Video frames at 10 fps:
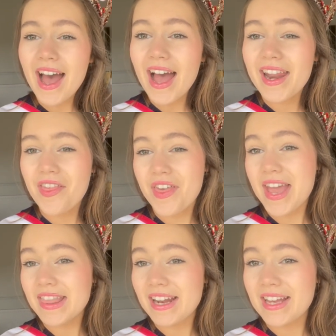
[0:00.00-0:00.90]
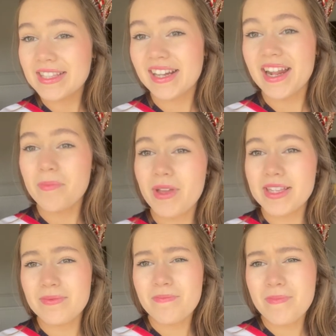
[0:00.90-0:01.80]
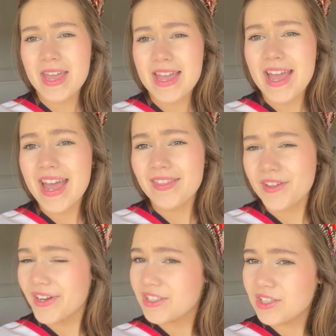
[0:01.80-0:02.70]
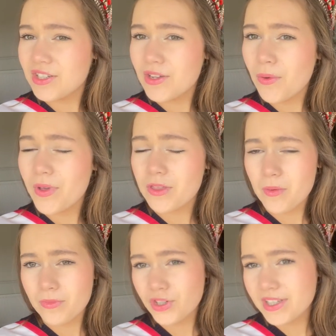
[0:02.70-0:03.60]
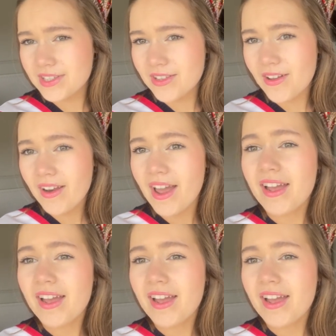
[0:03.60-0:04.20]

And I think the last clip is me in the dress studio with dresses on.